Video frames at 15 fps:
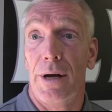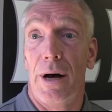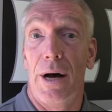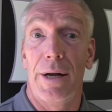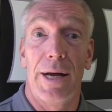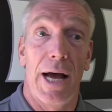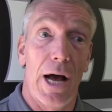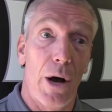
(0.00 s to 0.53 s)

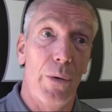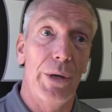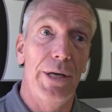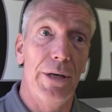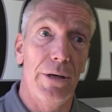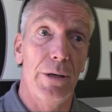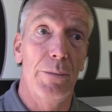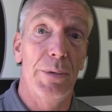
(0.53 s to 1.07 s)
on how
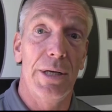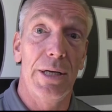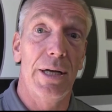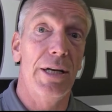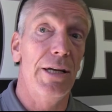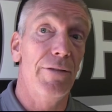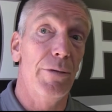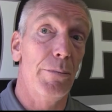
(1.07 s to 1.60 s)
he could be
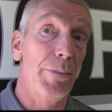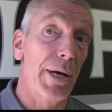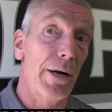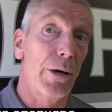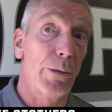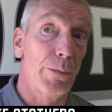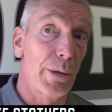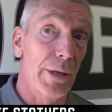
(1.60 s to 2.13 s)
an even
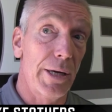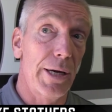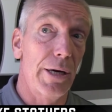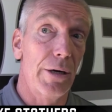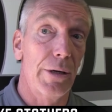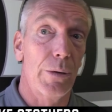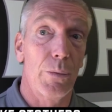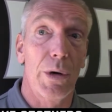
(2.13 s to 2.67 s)
better player and